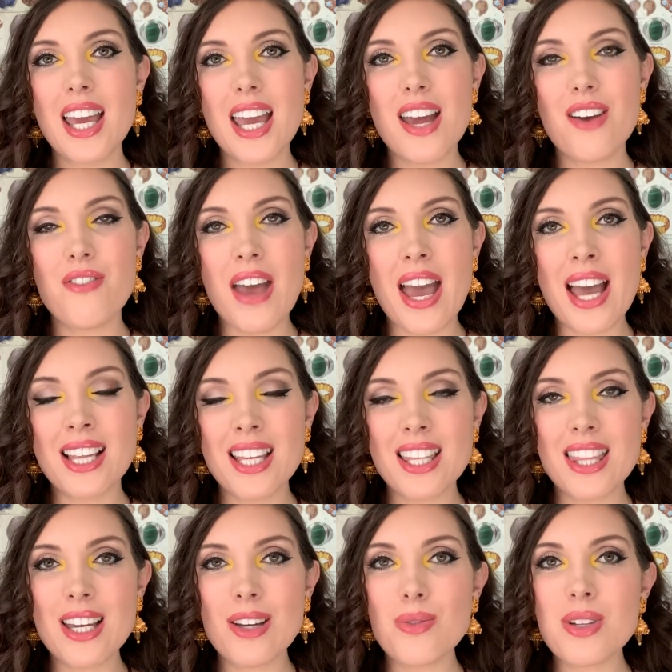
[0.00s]
If
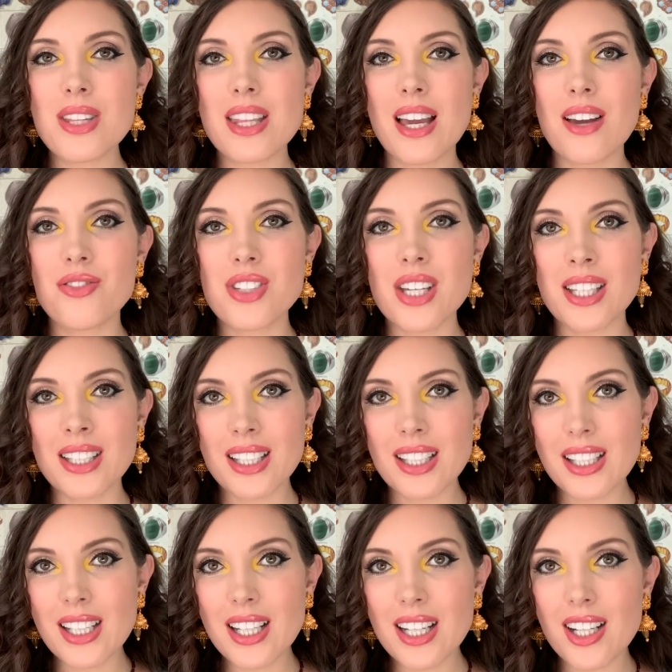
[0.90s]
anything was left
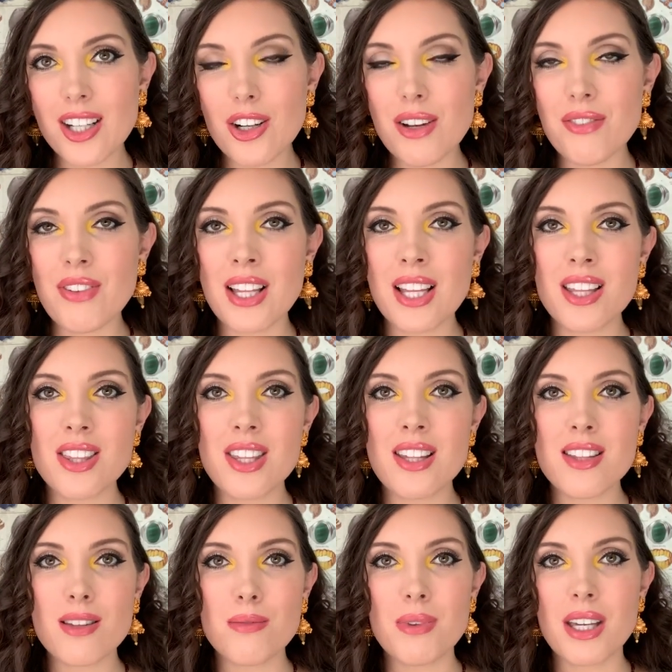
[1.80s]
unclear, if
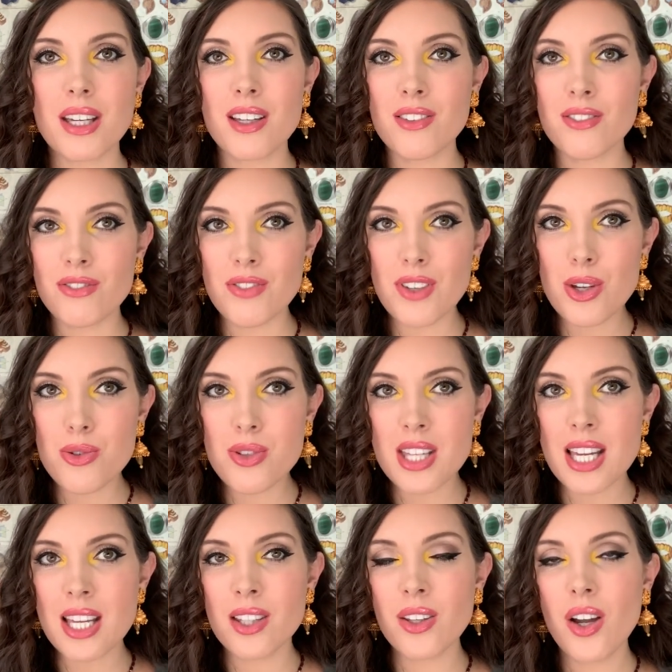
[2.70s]
anything's a bit
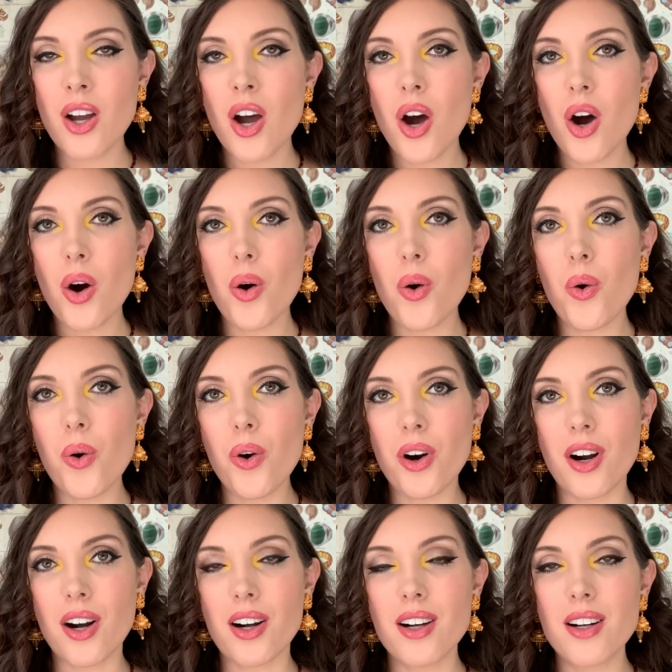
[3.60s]
confusing,
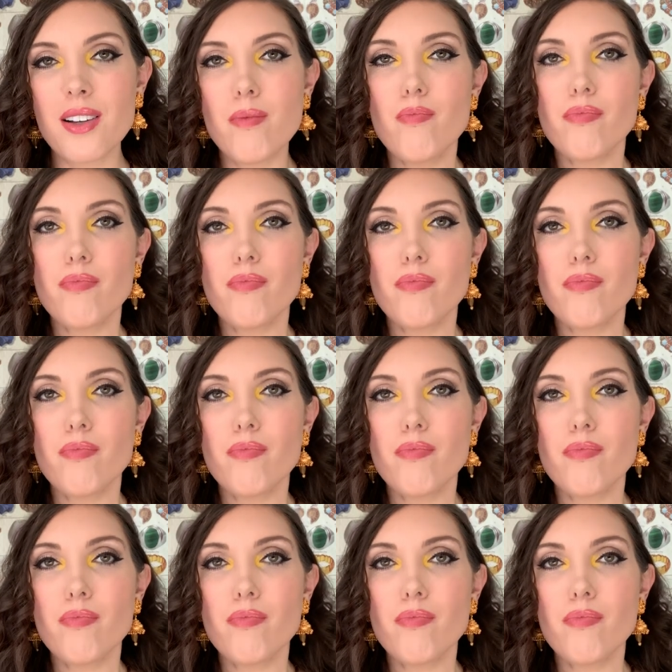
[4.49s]
or,